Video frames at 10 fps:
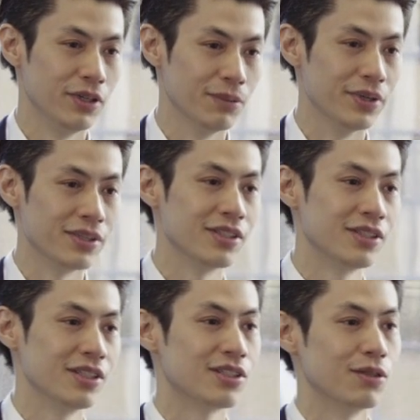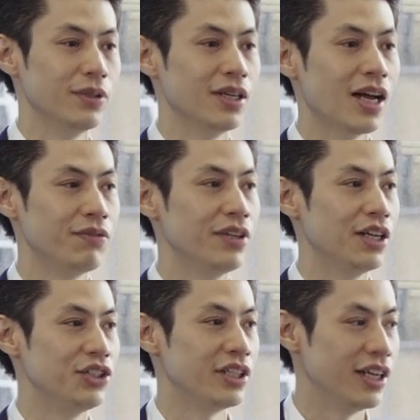in businesses, so we have to
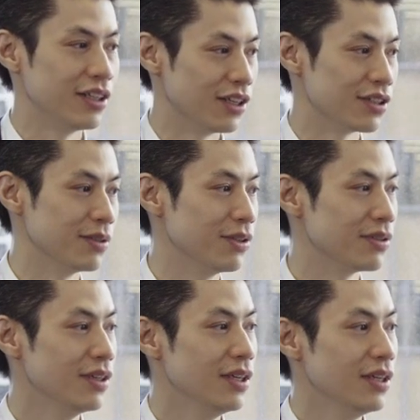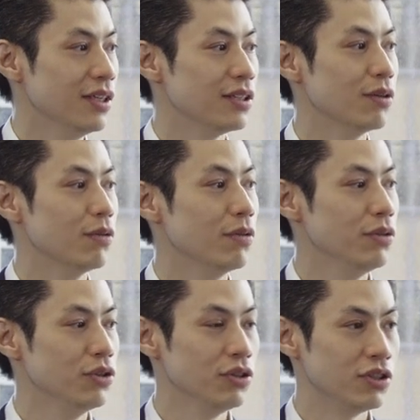educate customers. So
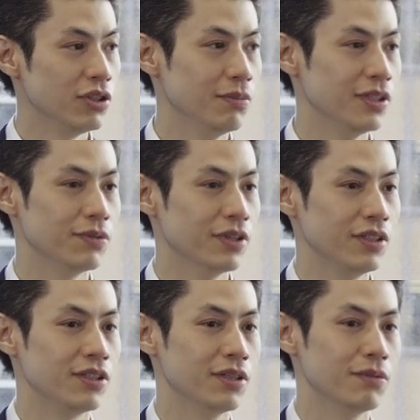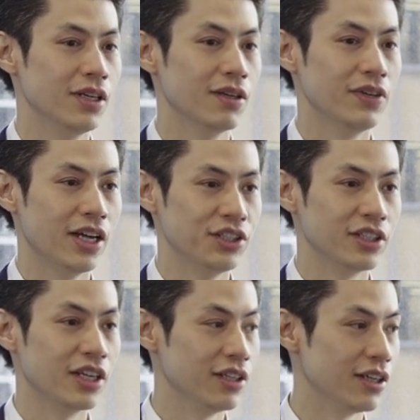YouTube is a really good way of
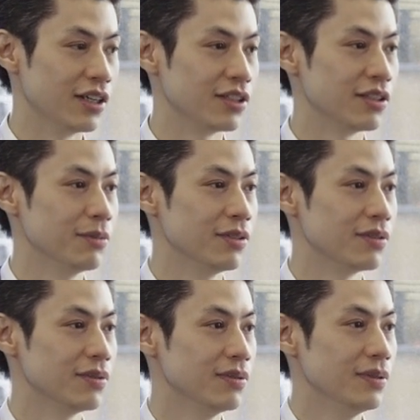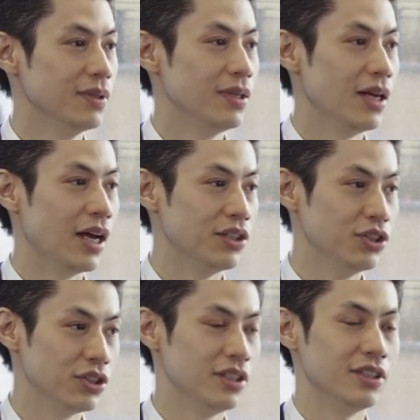educating customers, and
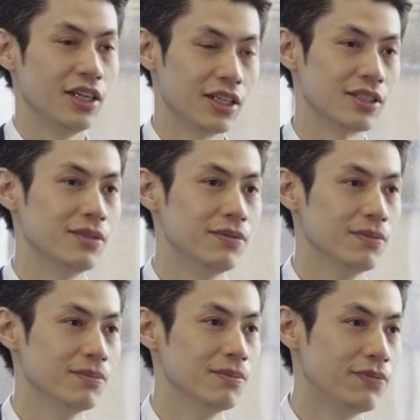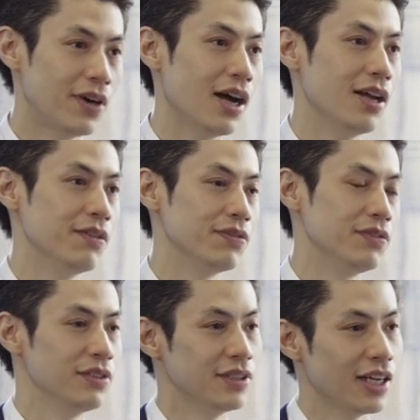usually it takes 5
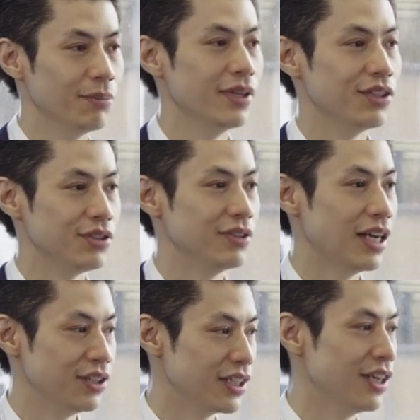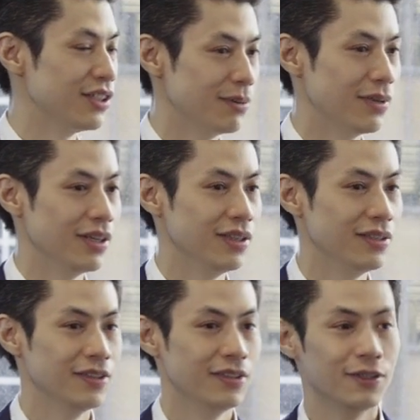to 10 minutes to educate somebody.
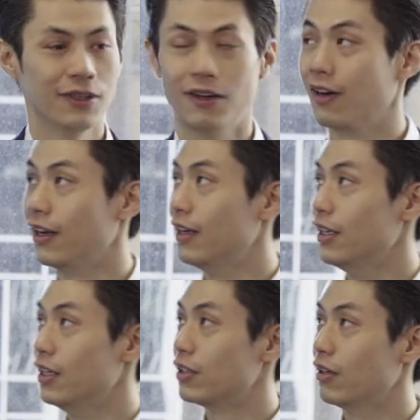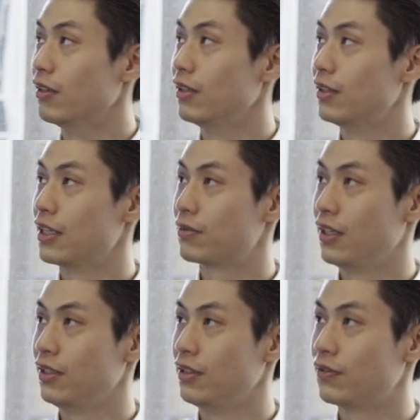Okay, so that's what
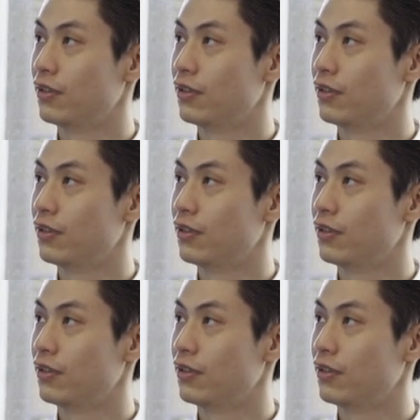I use